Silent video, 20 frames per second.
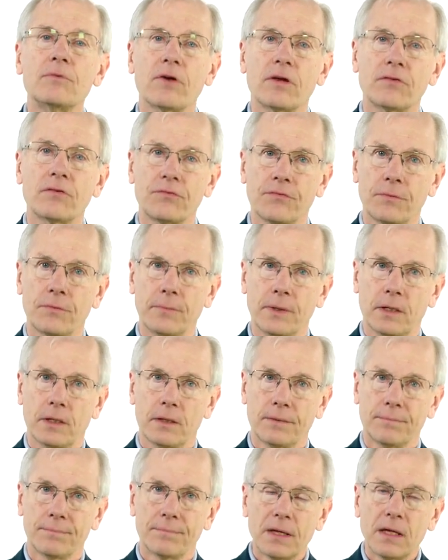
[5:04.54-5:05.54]
just from
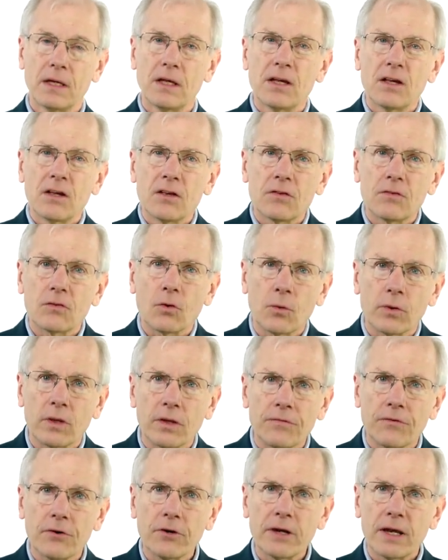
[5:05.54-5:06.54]
me. So in
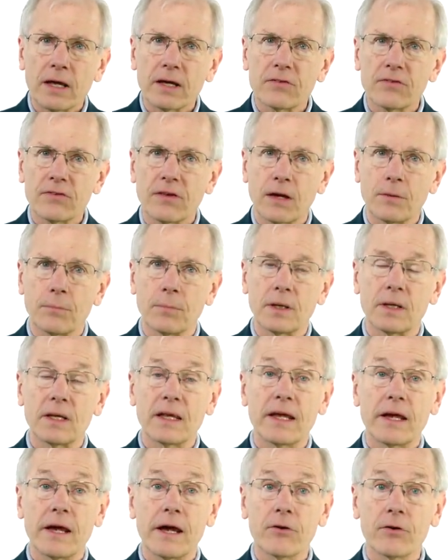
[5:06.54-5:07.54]
the very next segment,
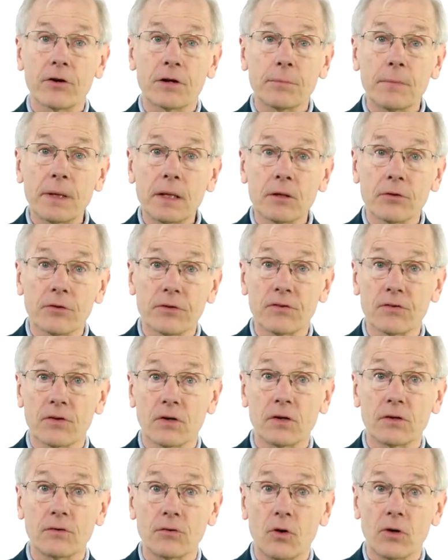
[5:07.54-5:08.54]
Eric Miller is
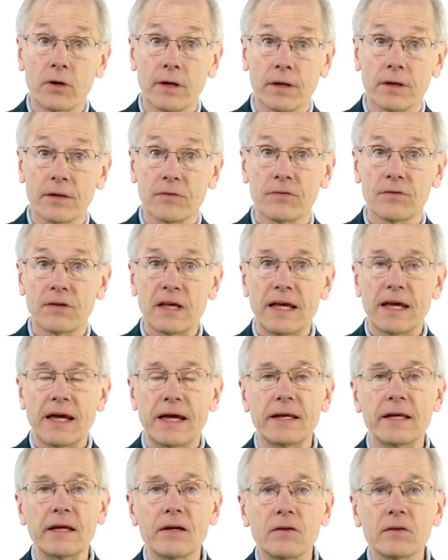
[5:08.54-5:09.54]
going to join us,
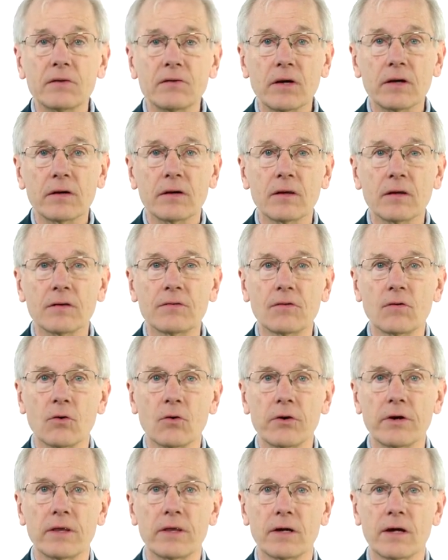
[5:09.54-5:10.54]
and he'll tell you the
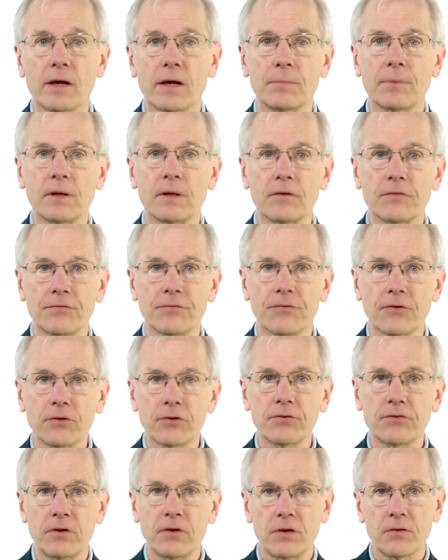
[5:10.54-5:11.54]
story of the company's
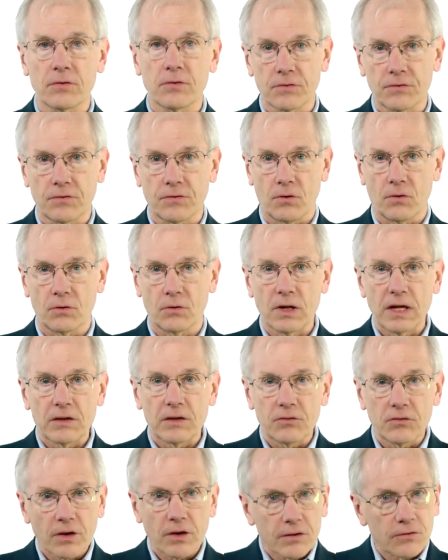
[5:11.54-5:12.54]
first year or so
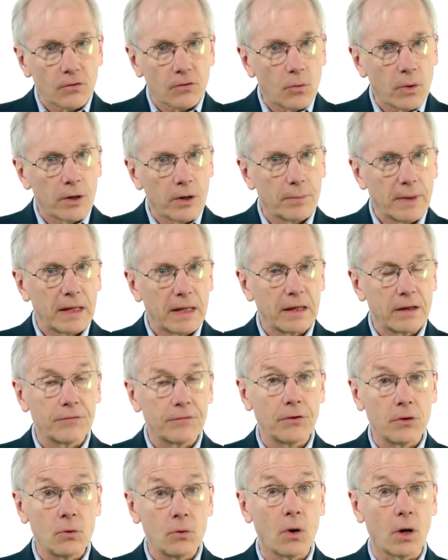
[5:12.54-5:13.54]
just where many of
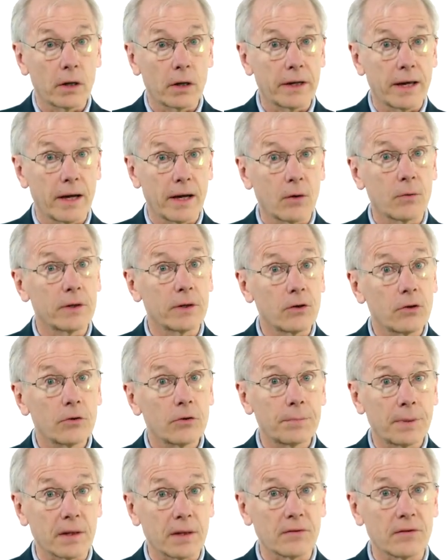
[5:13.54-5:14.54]
you are now in your
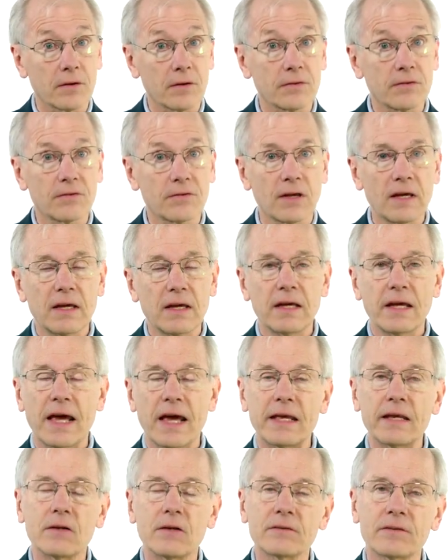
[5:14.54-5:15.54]
business,
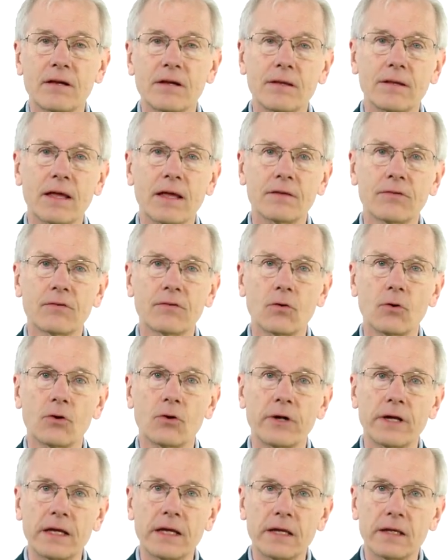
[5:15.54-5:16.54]
and he'll tell that
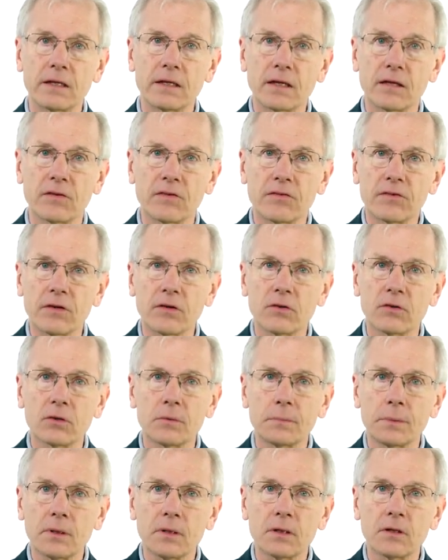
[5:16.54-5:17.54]
story in
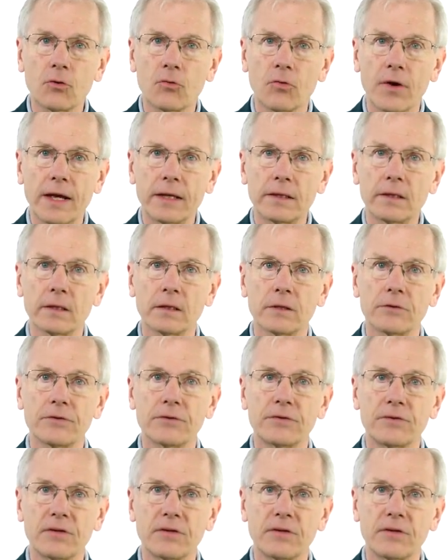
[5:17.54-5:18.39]
considerable granular